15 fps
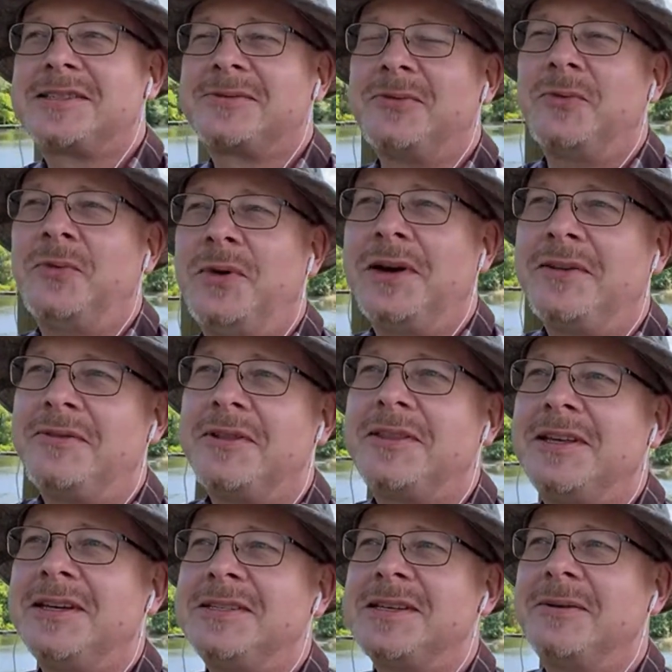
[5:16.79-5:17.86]
one of the
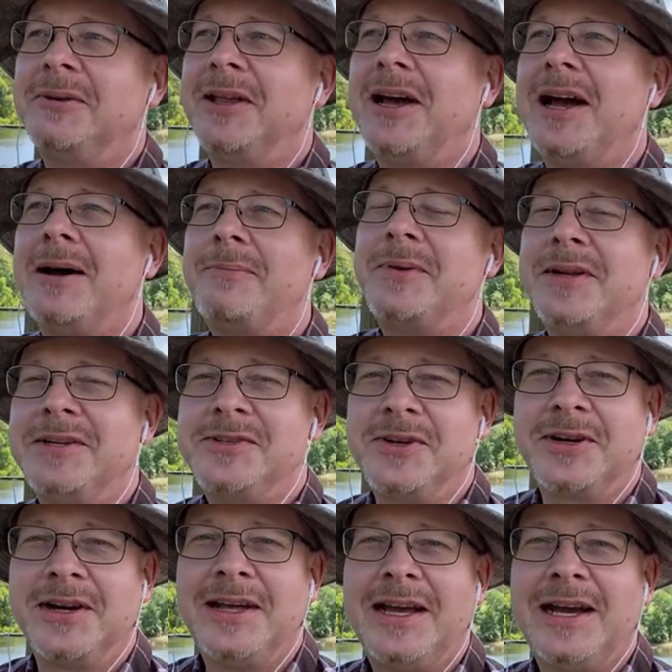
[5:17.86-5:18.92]
things that will happen is you're
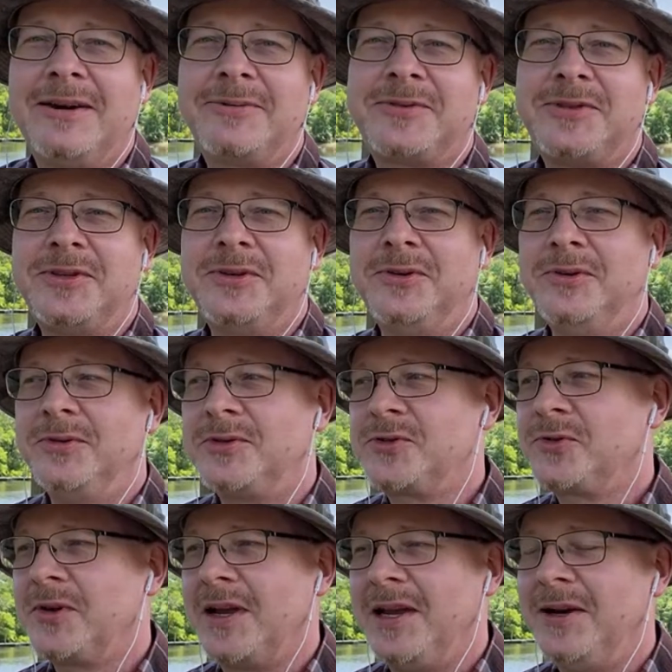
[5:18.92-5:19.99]
going to have to
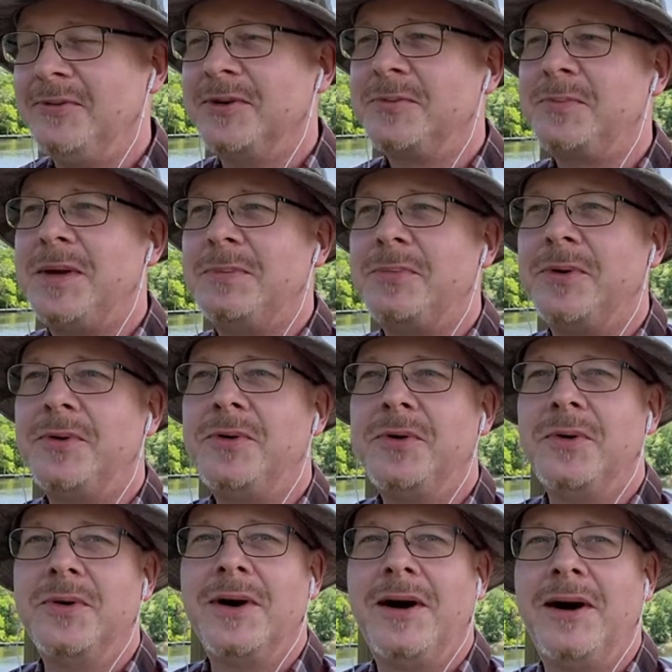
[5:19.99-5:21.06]
train with people
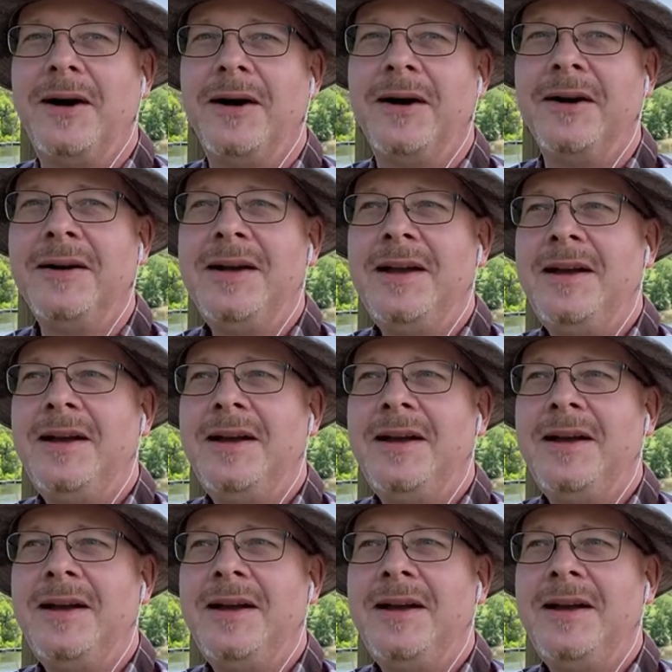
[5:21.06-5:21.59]
who are